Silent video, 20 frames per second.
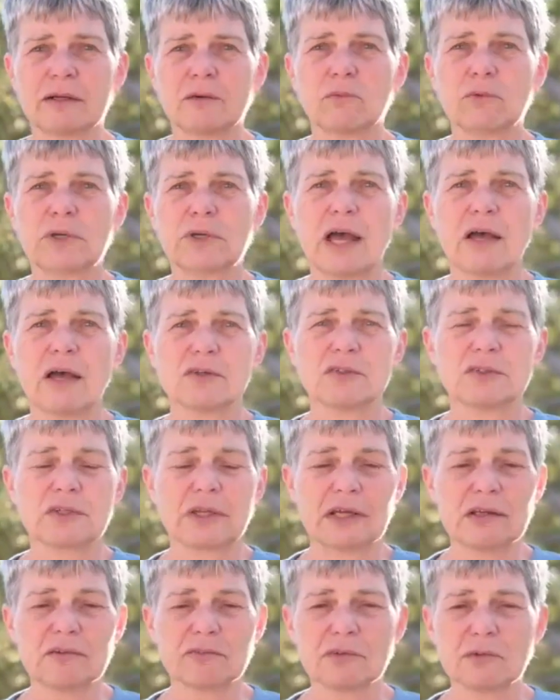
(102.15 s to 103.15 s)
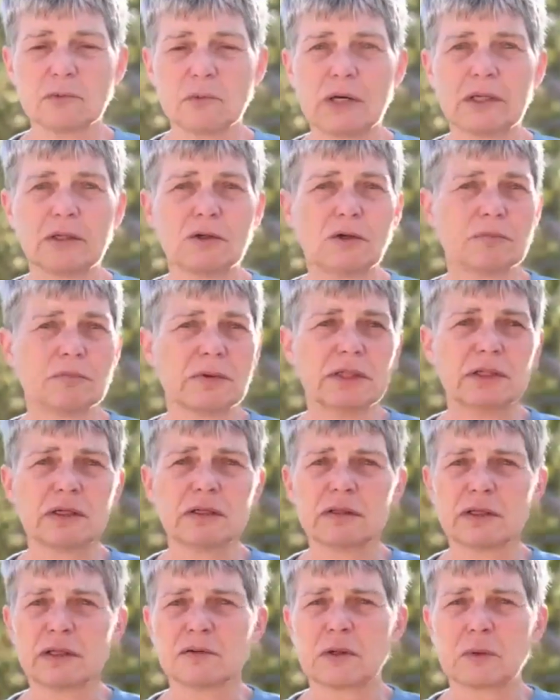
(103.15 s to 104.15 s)
We asked everyone, no matter
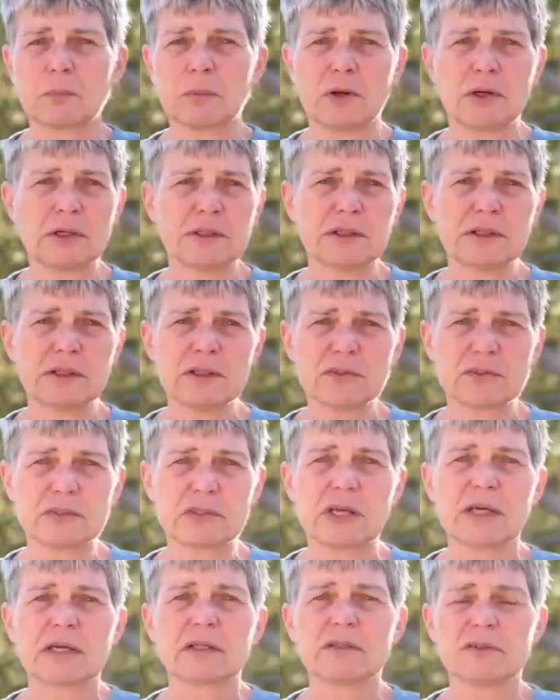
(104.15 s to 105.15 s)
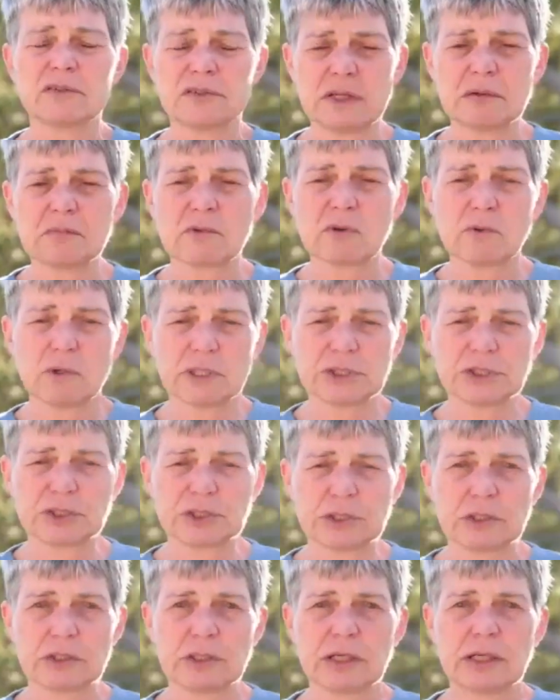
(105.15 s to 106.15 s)
the politics, the same
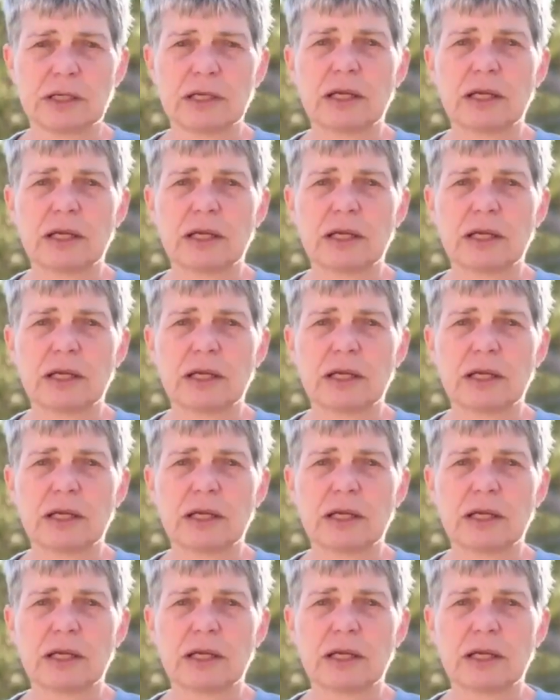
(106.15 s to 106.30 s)
question.